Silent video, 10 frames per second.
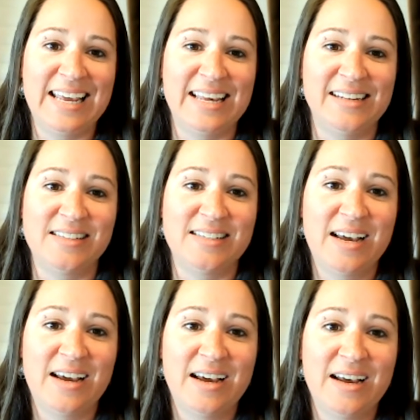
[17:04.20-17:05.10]
is
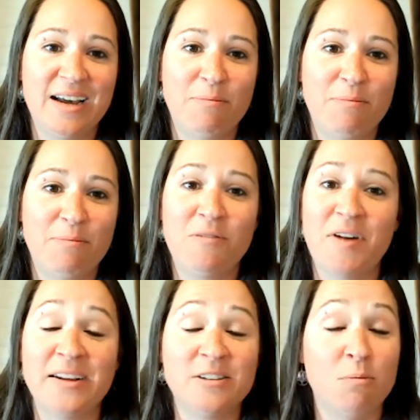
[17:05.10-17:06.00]

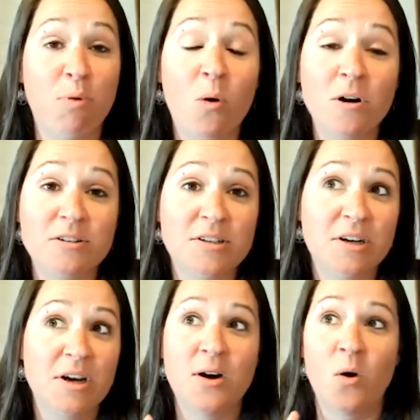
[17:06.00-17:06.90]
providing support
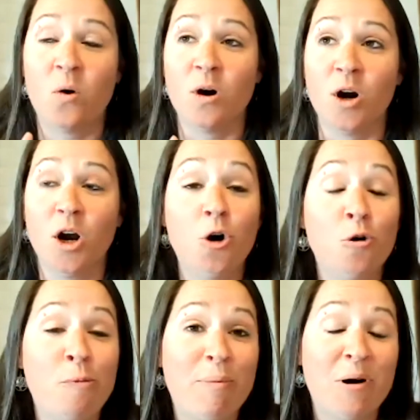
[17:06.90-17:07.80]
or
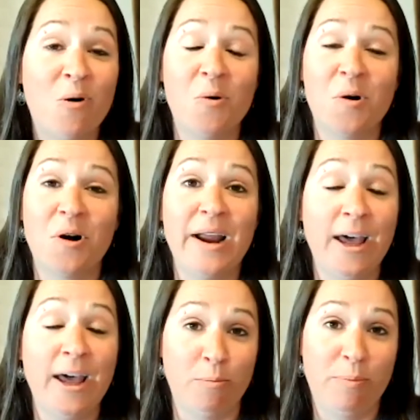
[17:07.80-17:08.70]
hope or
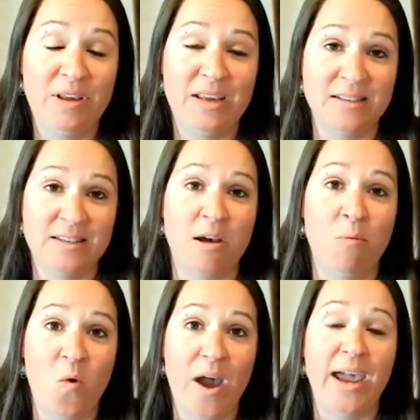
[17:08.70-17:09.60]
help in
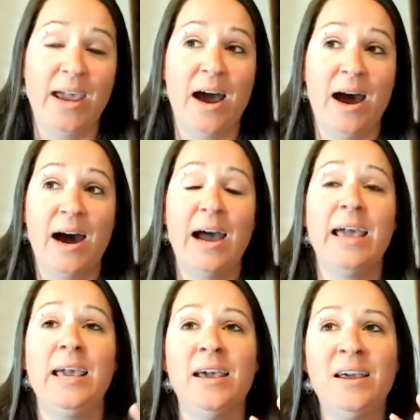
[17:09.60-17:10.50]
some way.
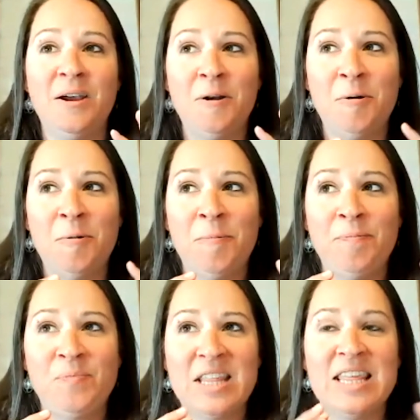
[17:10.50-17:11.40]
I
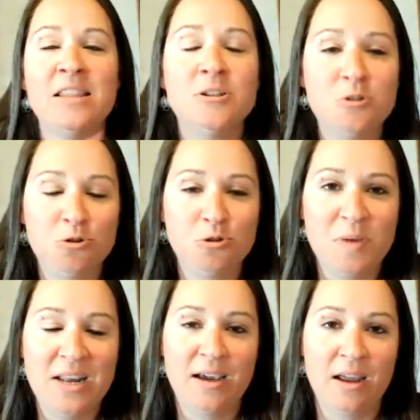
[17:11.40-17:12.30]
think that social
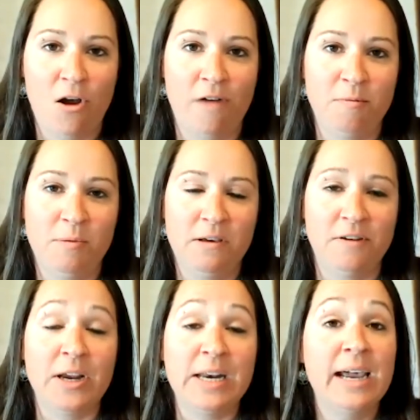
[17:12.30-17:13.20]
media can often be a
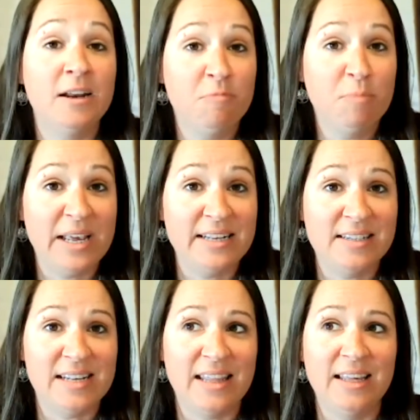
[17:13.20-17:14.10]
very negative
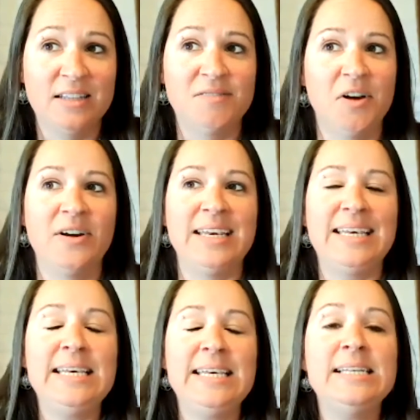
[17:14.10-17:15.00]
place. I think it's very
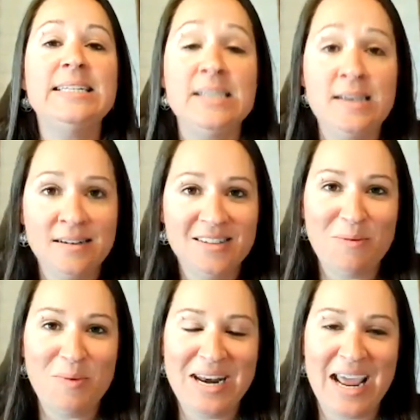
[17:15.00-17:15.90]
easy
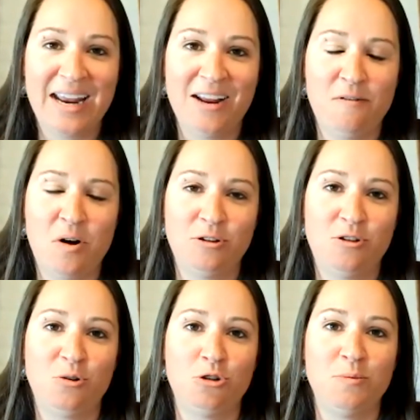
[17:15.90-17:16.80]
to be negative on
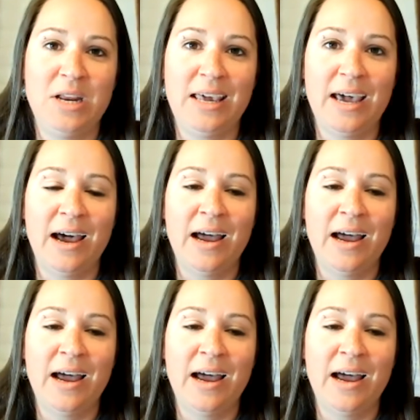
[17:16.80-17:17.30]
social media.